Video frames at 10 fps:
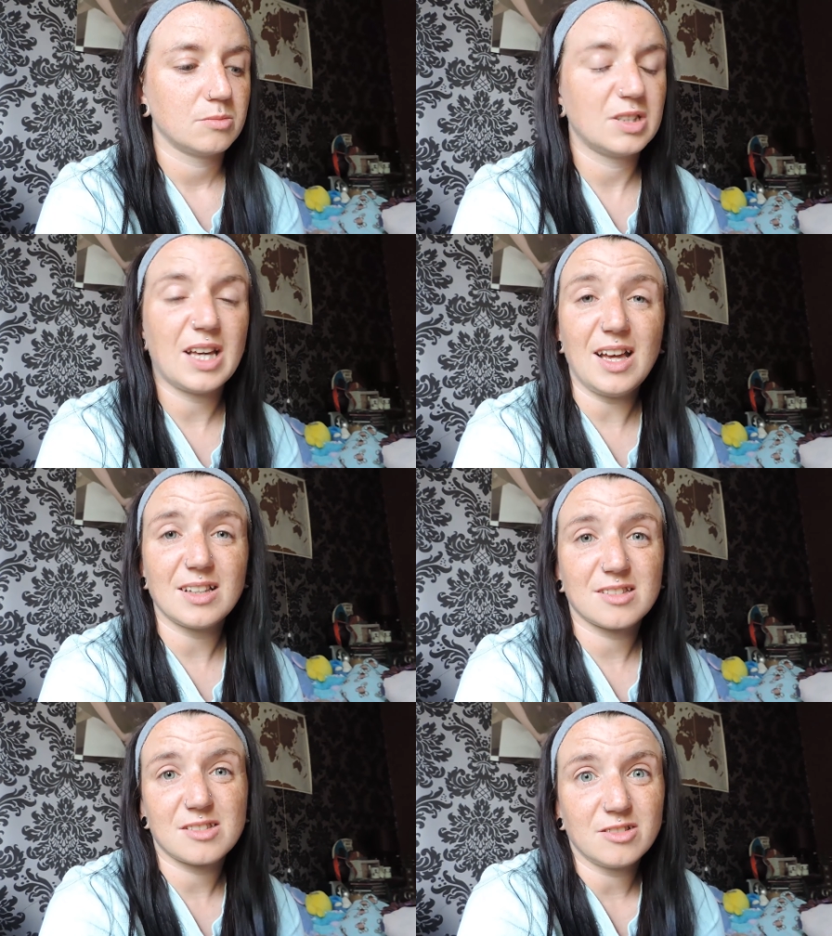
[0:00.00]
but
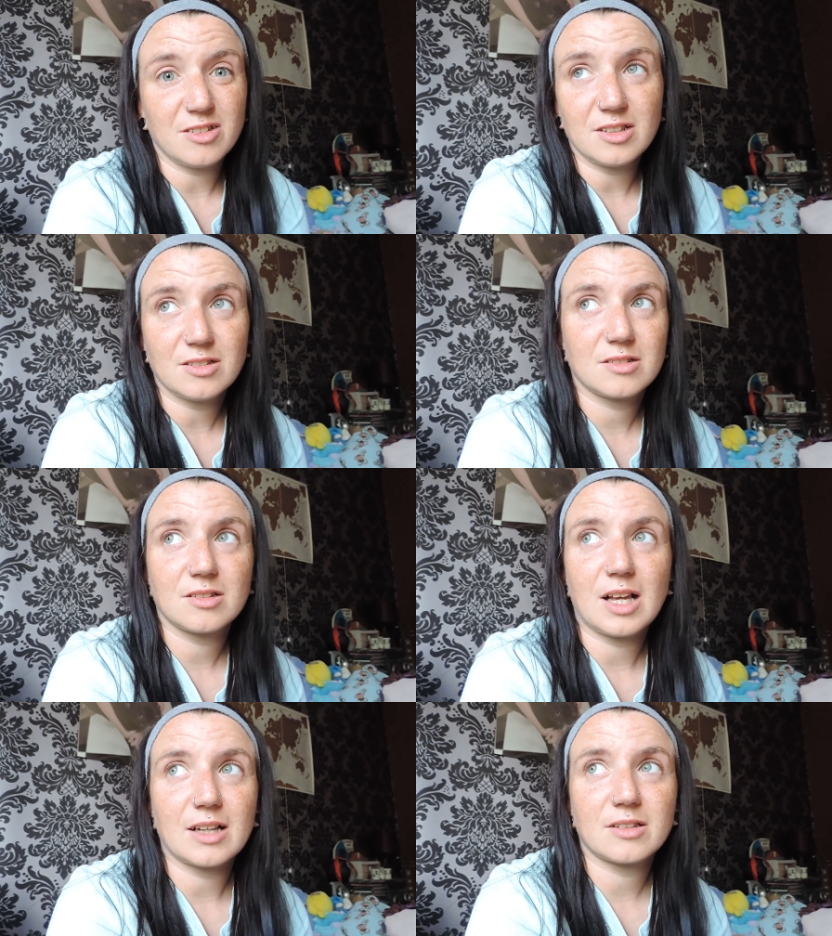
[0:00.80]
yeah, there's
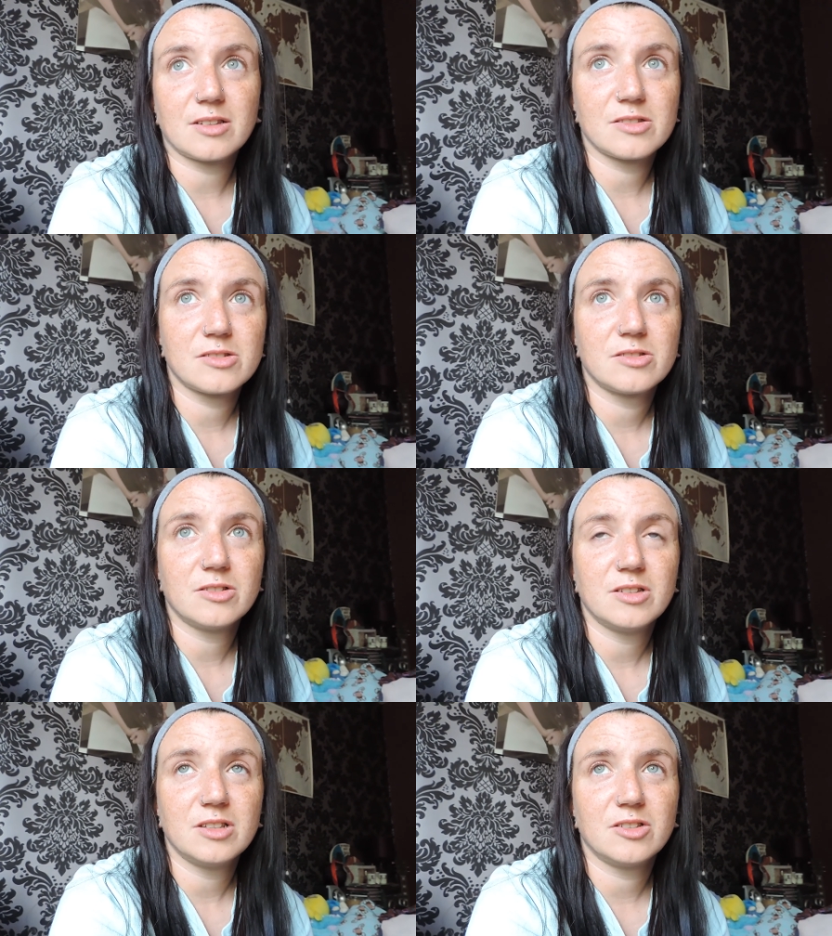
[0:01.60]
nothing like there's
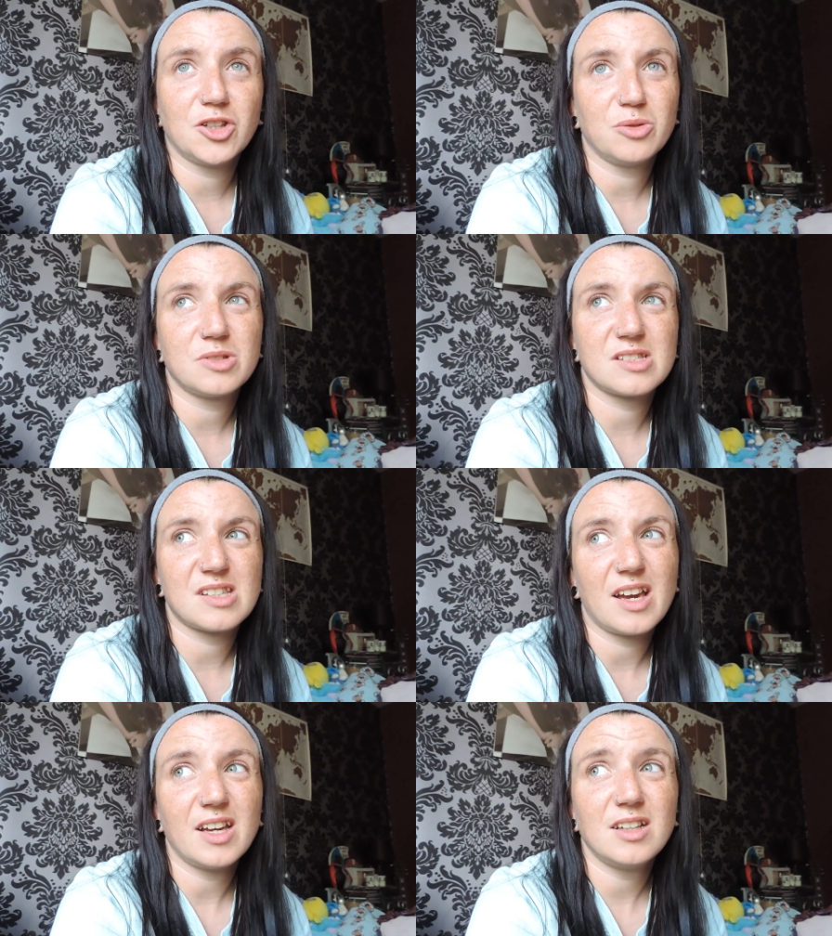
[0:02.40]
nothing new to
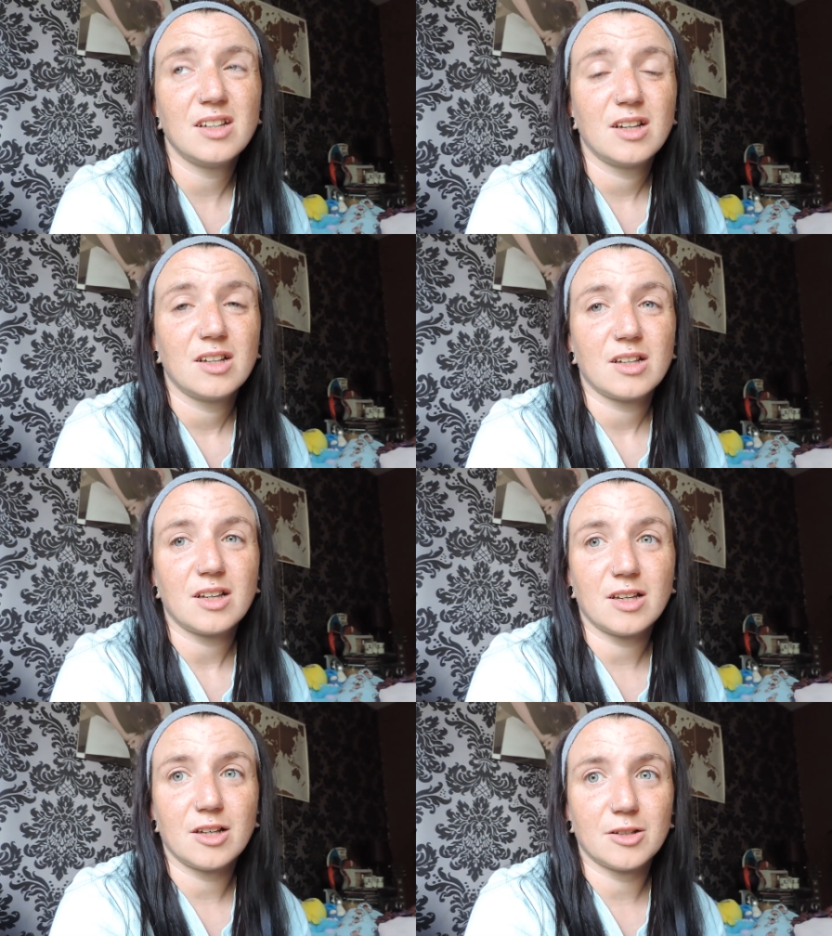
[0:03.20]
say.
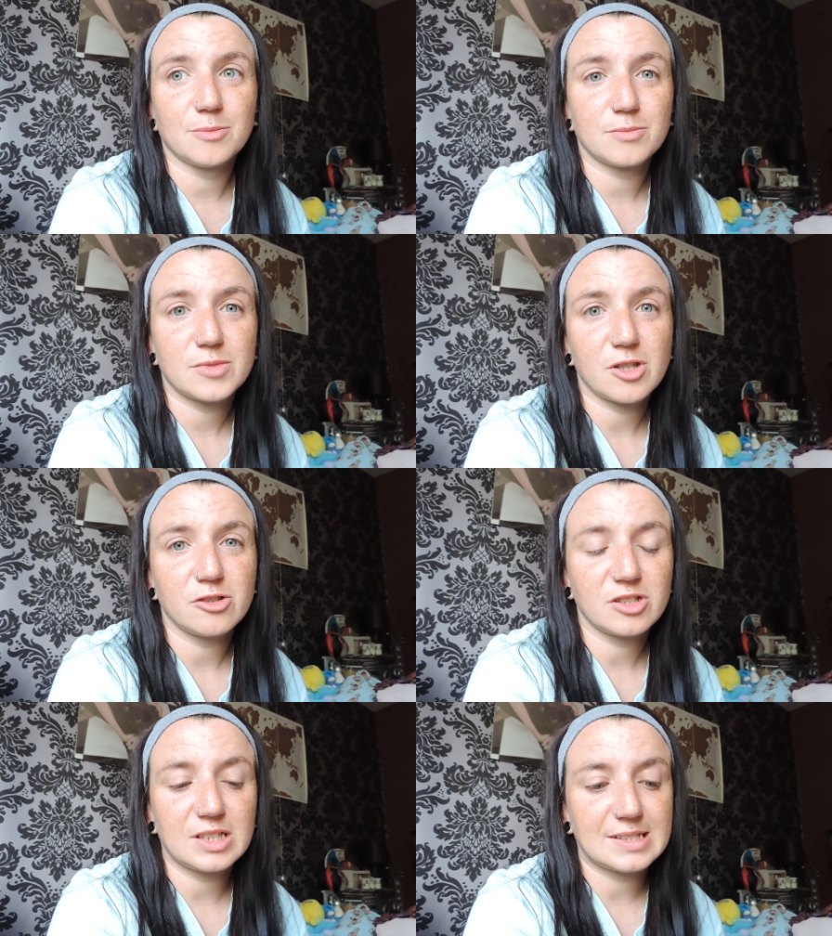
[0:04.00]
Um,
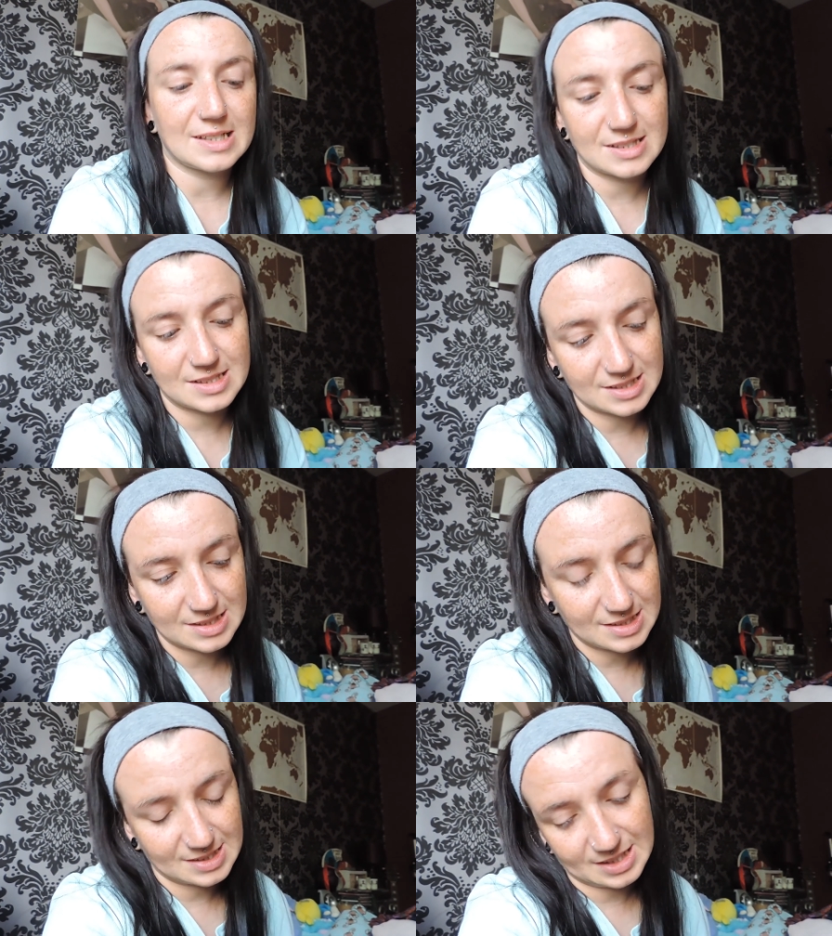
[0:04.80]
socially
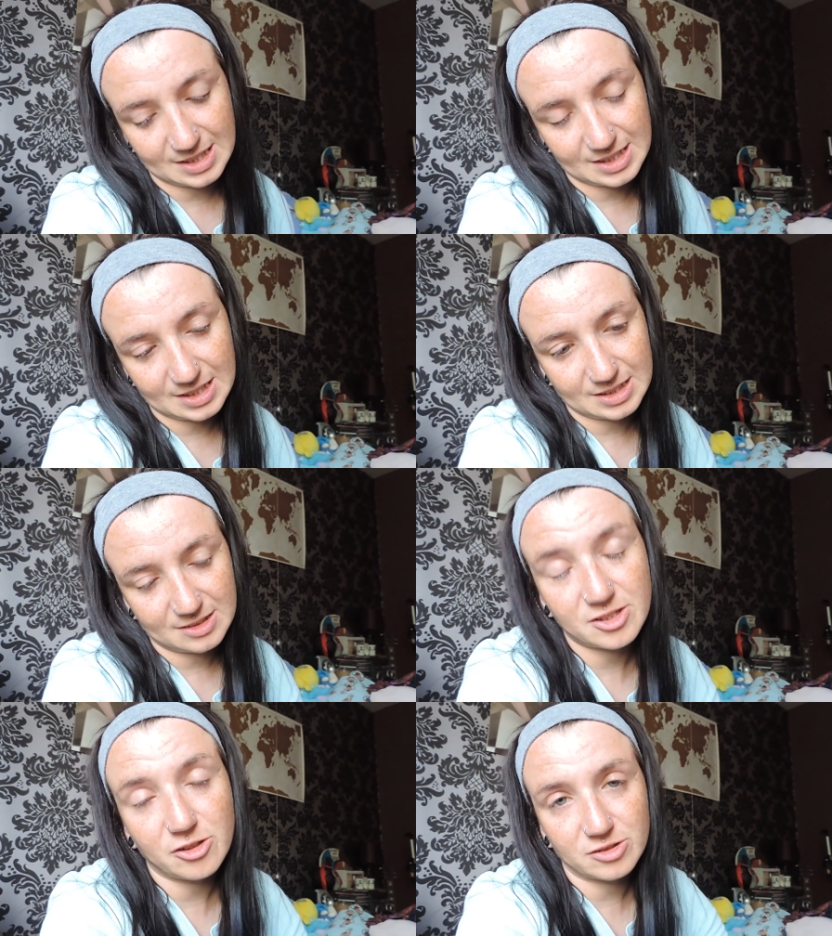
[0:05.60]

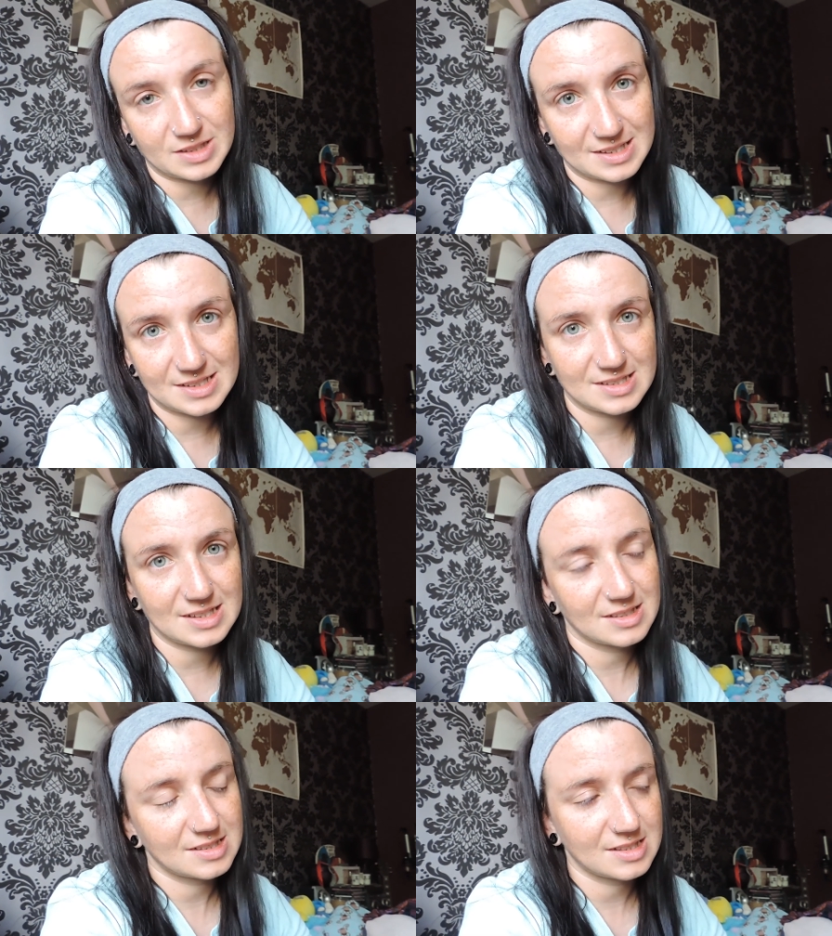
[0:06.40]
distancing, social
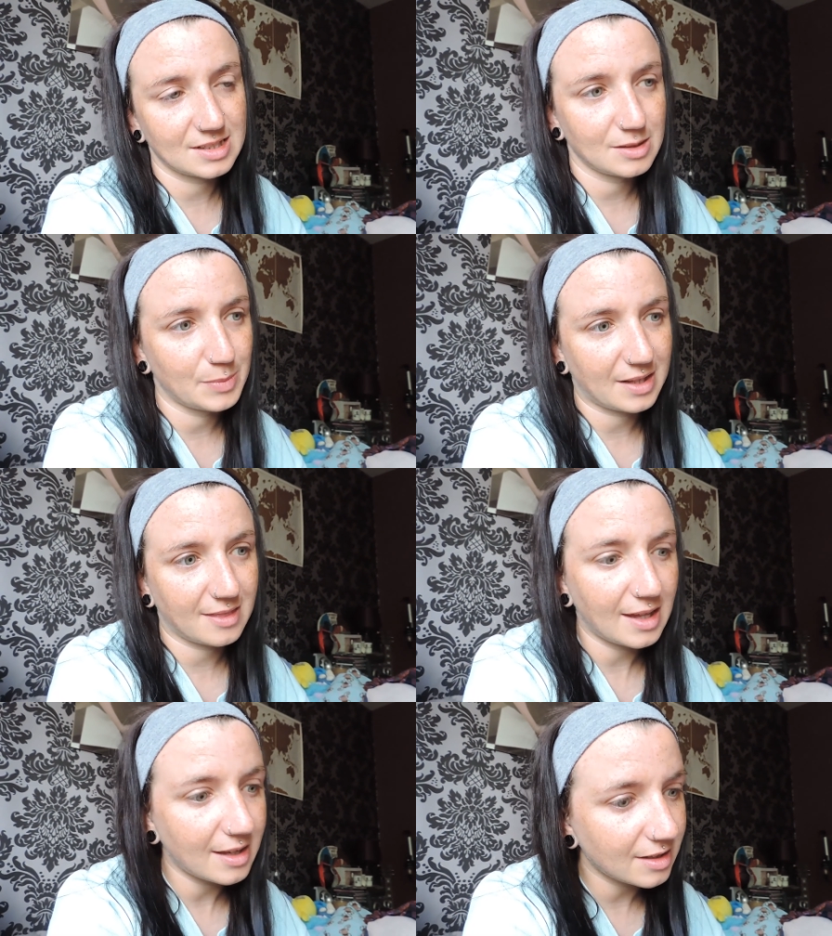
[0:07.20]
distancing is still a
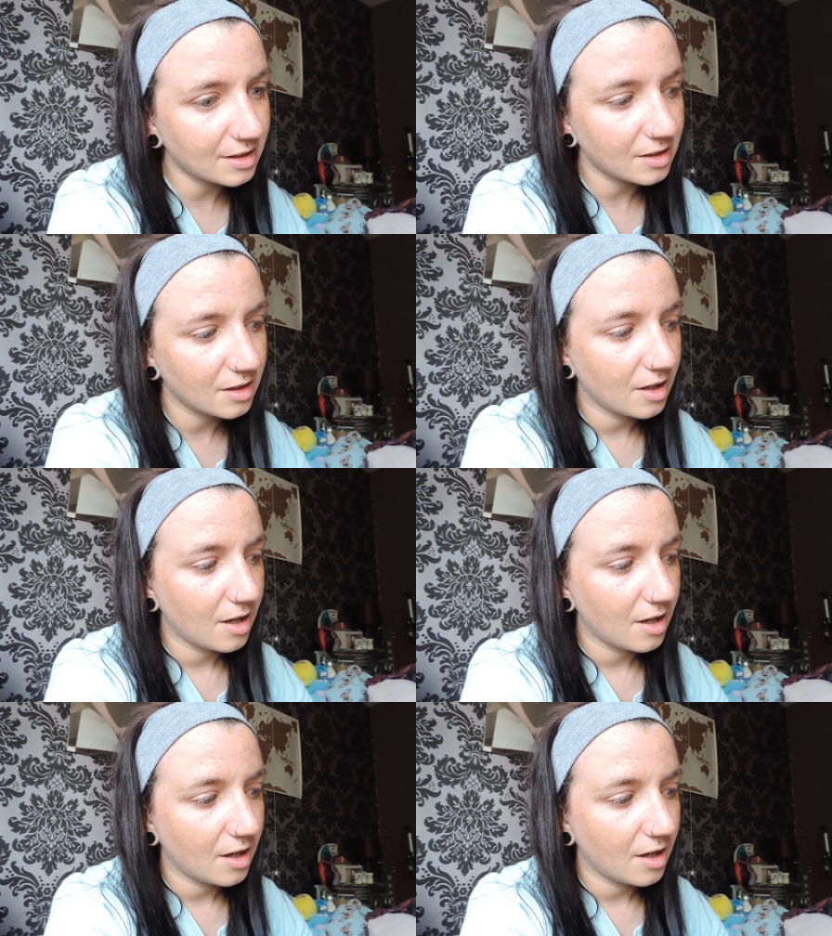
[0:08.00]
big thing.